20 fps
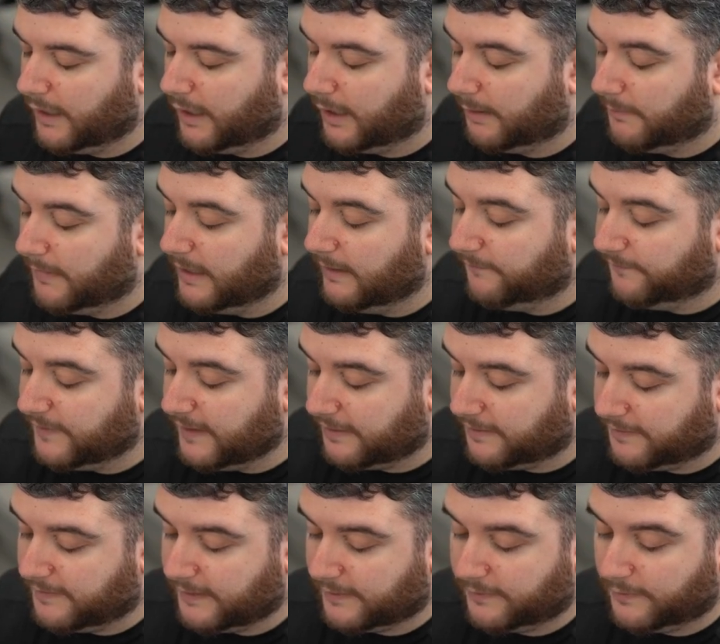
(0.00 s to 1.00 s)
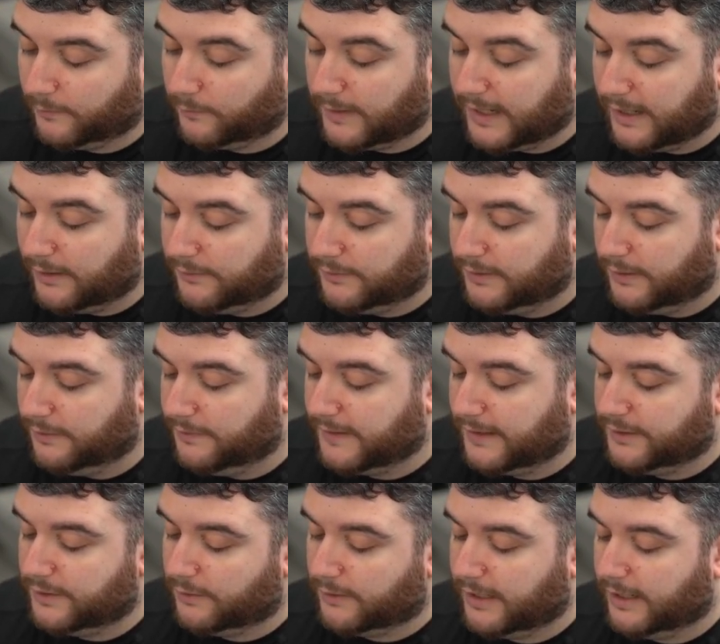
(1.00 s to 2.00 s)
If this sticks around,
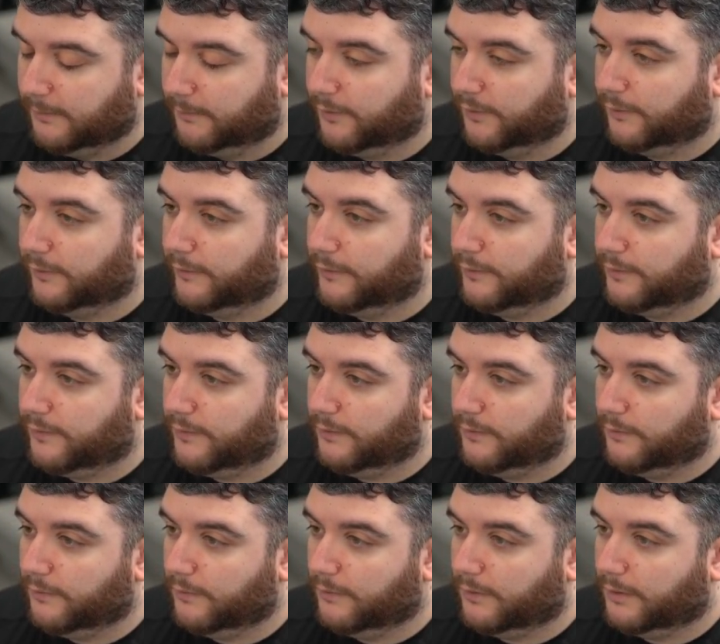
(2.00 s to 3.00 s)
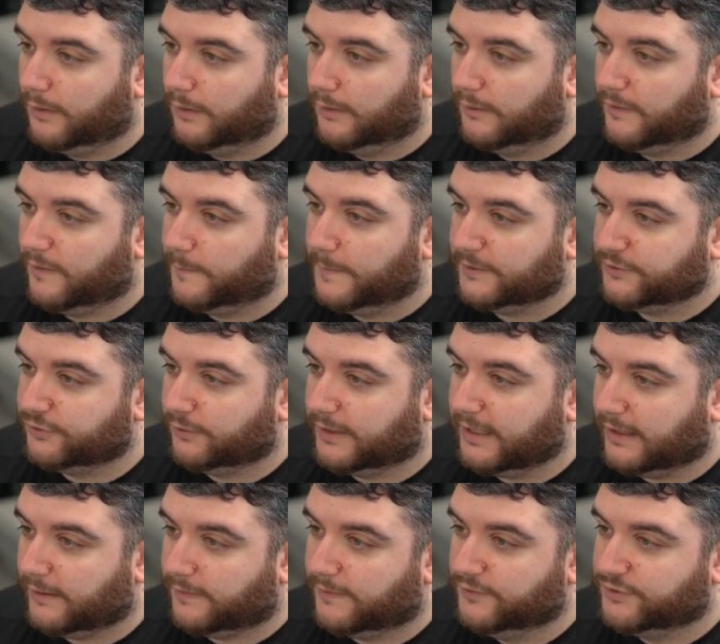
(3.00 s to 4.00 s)
then you're able to special
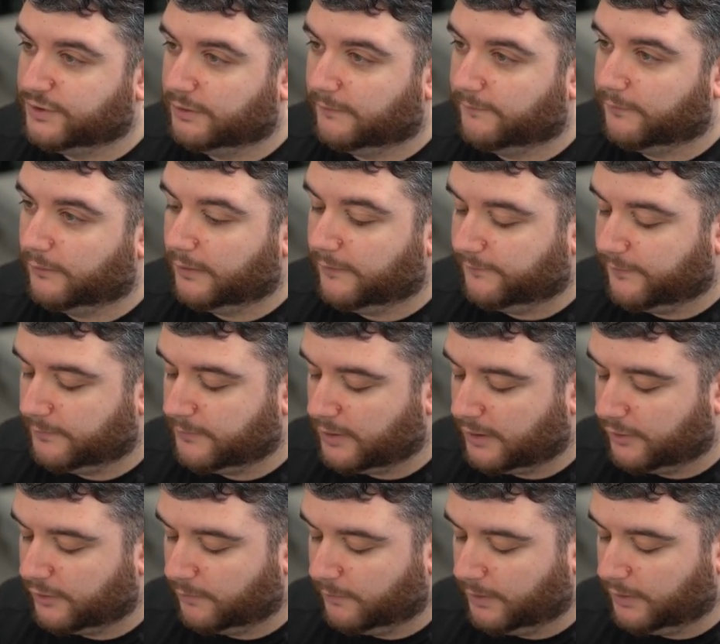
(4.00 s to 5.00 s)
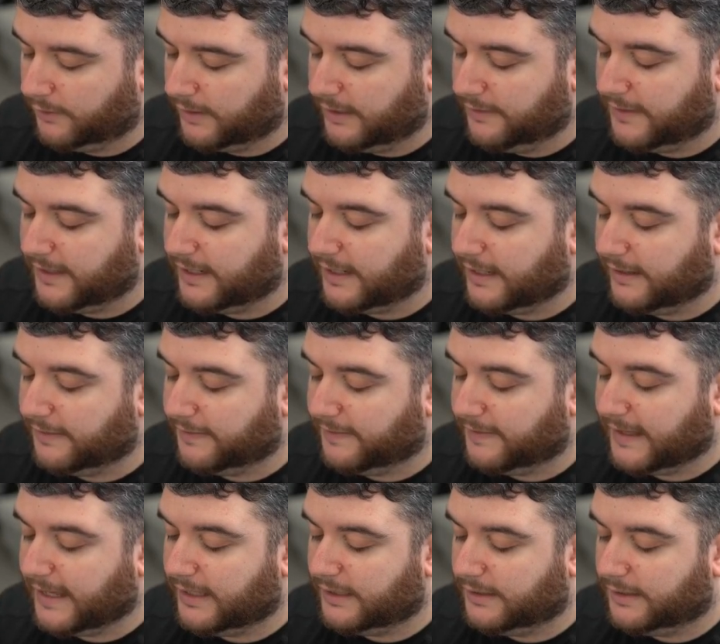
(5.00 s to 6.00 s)
cast a Gigafflora from your Underworld and then
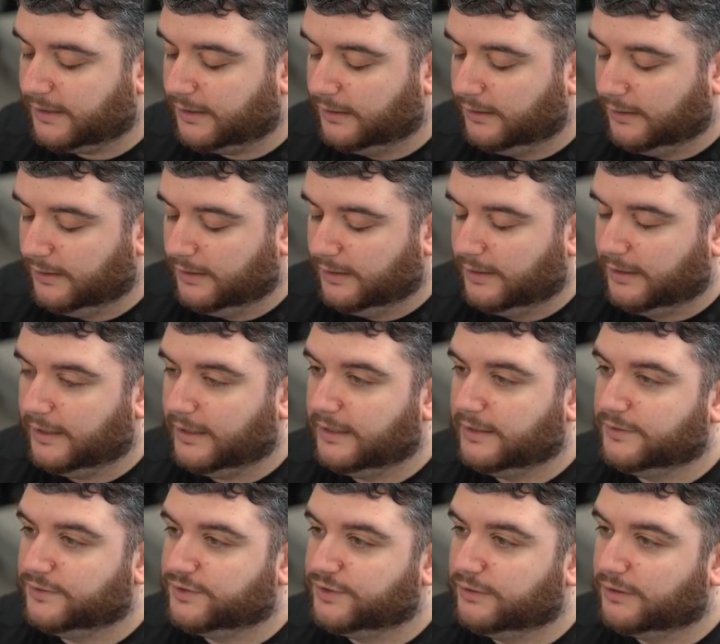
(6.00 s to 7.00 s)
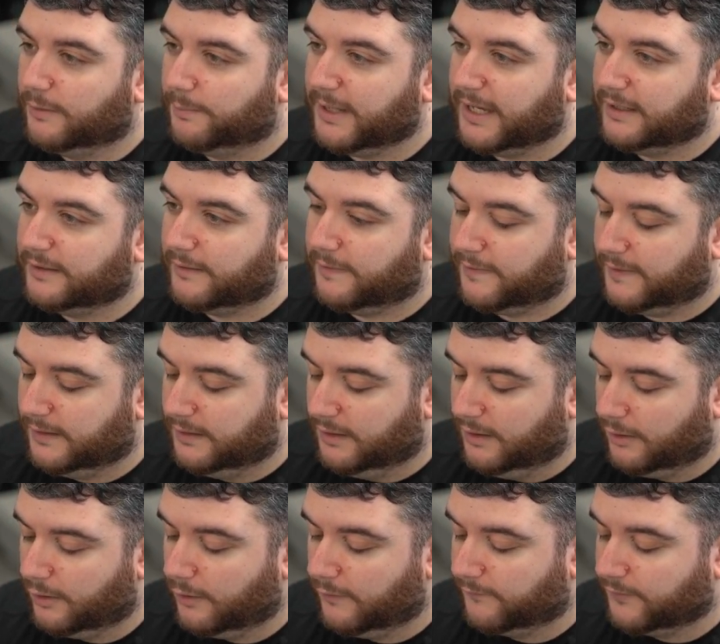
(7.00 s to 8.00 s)
ascend into the Pandicine
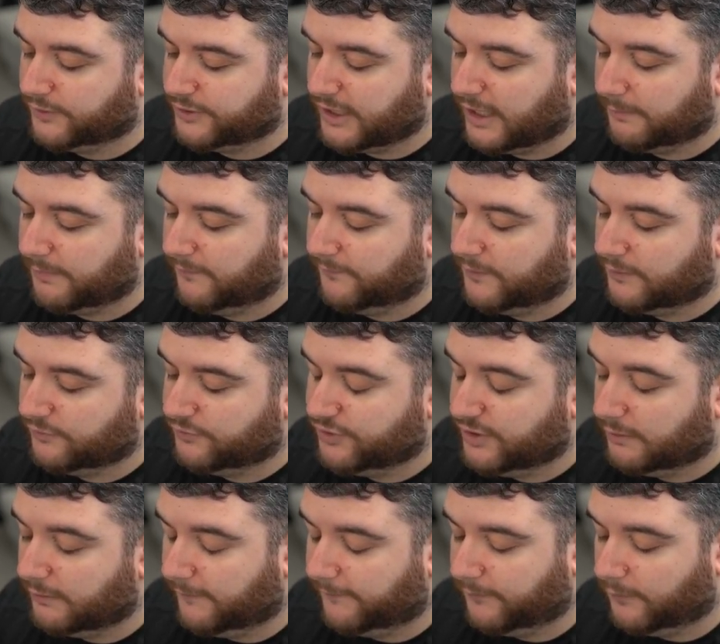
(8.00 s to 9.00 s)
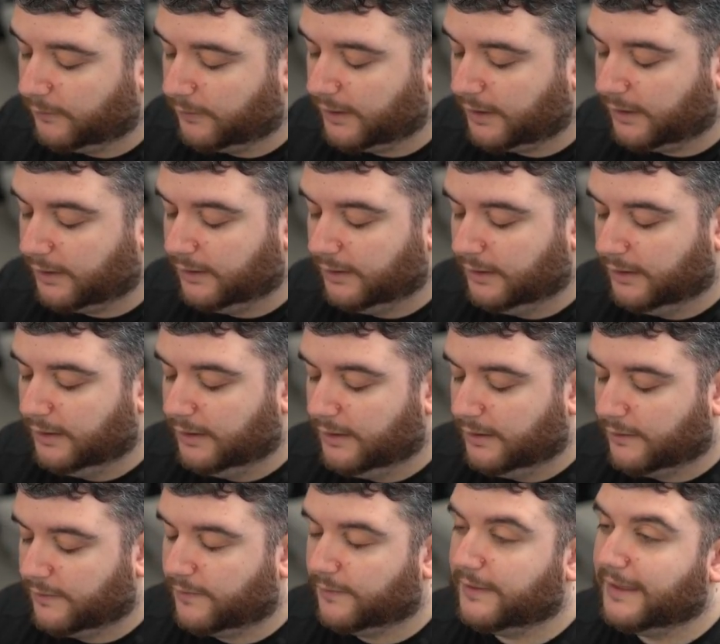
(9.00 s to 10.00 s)
over top of your Gigafflora,
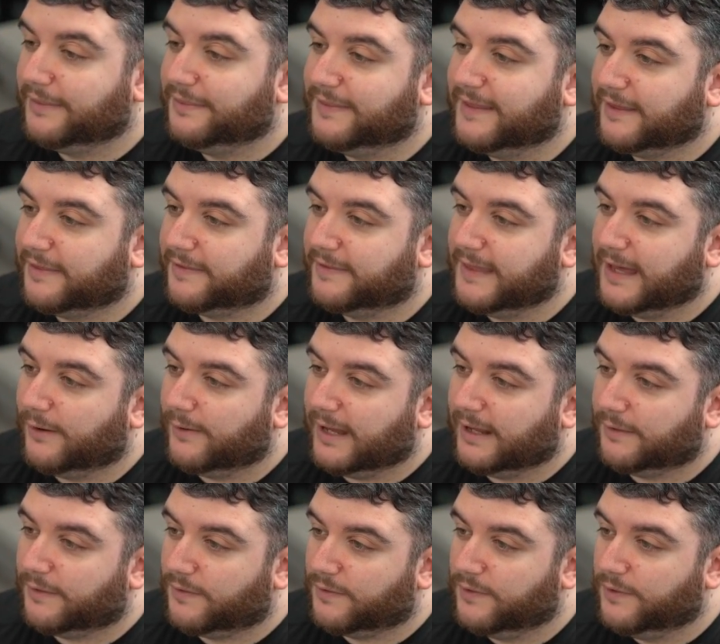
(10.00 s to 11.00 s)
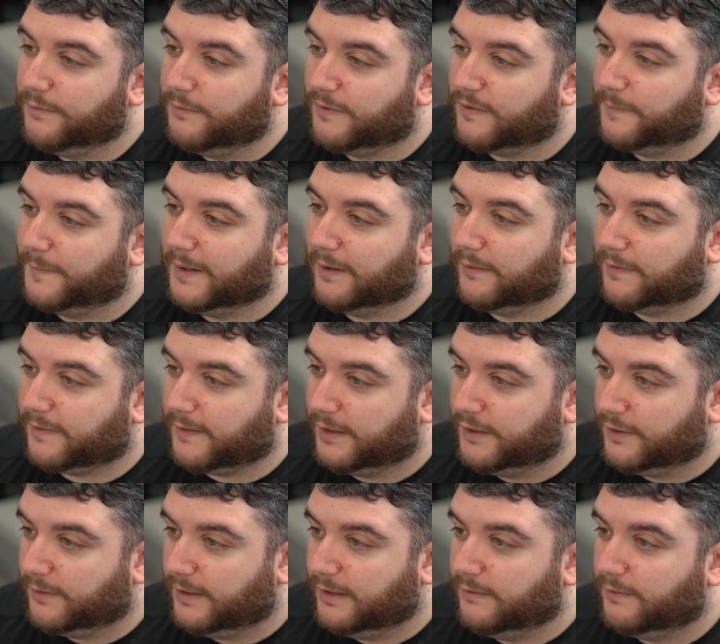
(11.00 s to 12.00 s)
so that this now has 2 spirits
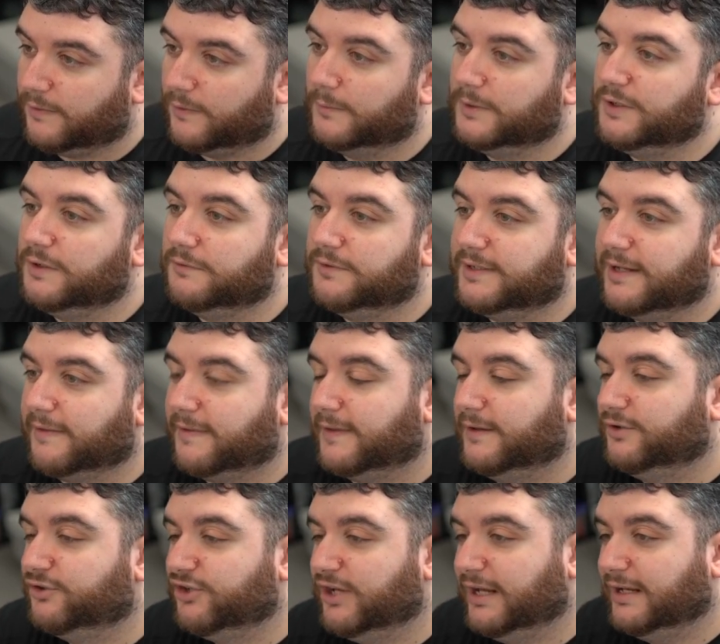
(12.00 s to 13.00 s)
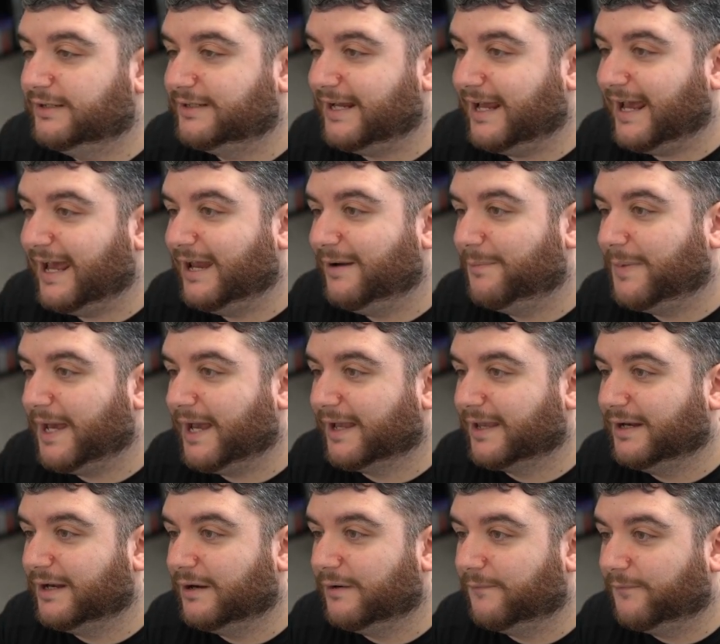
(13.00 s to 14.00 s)
under it. So when you disenchant to add back
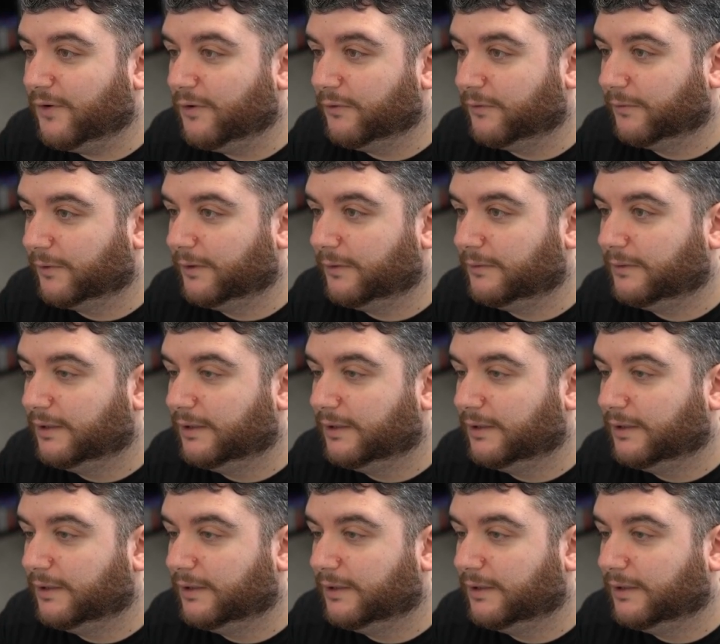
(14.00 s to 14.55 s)
an invoke rune,